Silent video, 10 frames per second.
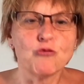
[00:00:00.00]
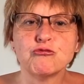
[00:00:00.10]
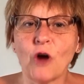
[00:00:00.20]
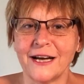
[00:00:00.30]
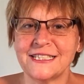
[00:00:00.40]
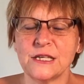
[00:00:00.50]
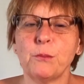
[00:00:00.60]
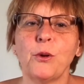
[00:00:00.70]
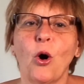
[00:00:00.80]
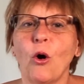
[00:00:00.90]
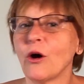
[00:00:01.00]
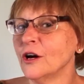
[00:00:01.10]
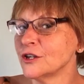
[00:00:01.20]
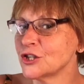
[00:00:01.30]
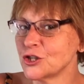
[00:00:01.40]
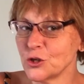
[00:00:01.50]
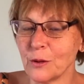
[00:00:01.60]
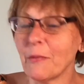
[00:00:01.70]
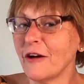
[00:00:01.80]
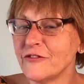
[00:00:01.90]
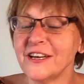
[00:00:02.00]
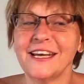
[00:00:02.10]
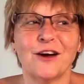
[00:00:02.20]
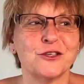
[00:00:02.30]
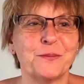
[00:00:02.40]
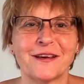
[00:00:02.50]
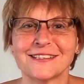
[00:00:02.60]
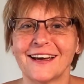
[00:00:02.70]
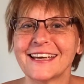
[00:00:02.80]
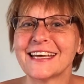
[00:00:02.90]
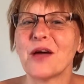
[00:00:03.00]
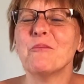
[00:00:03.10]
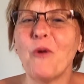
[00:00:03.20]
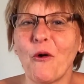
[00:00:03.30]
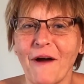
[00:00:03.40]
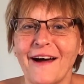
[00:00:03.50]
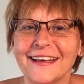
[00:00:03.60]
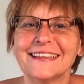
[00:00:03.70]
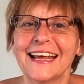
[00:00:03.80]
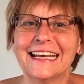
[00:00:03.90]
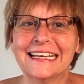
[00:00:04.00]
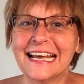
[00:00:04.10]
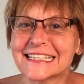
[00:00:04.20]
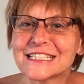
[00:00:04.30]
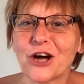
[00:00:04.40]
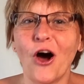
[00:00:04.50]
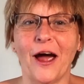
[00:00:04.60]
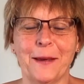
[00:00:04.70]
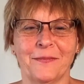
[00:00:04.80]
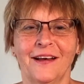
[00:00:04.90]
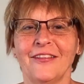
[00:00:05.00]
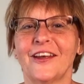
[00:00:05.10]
writing a blog to doing my videos because I can get more out in less time